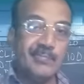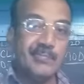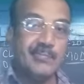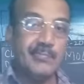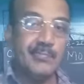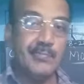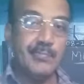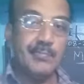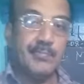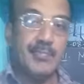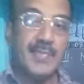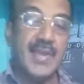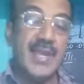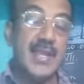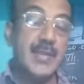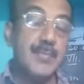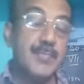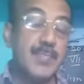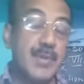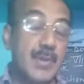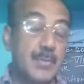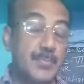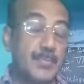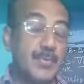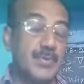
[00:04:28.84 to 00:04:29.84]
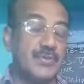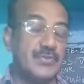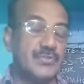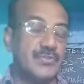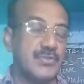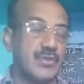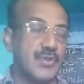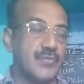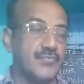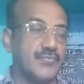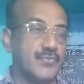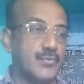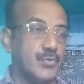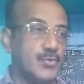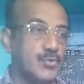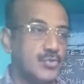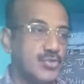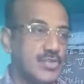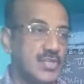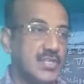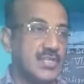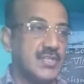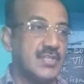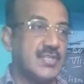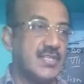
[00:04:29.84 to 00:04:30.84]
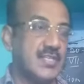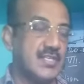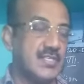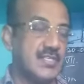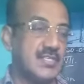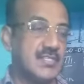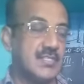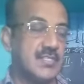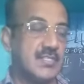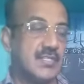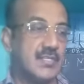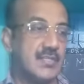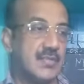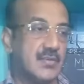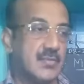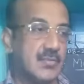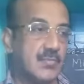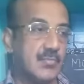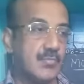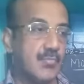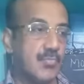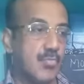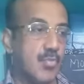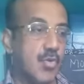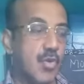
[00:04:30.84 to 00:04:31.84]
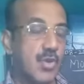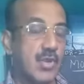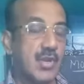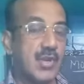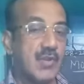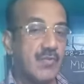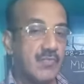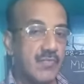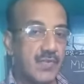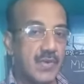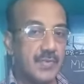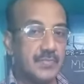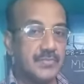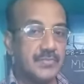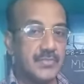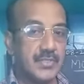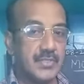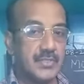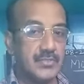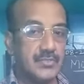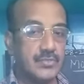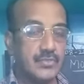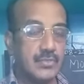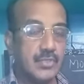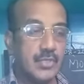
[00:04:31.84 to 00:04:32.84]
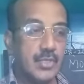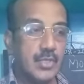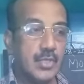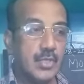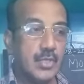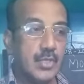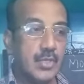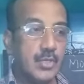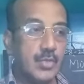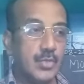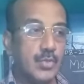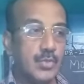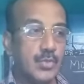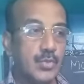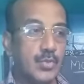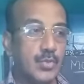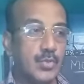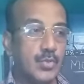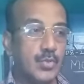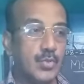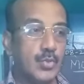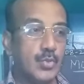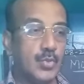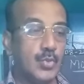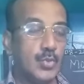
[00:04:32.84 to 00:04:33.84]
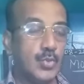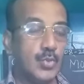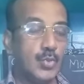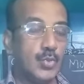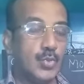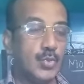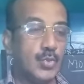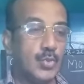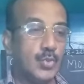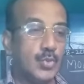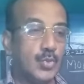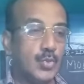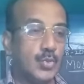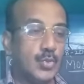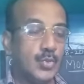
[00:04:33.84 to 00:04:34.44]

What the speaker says: main purpose of using these modal verbs is to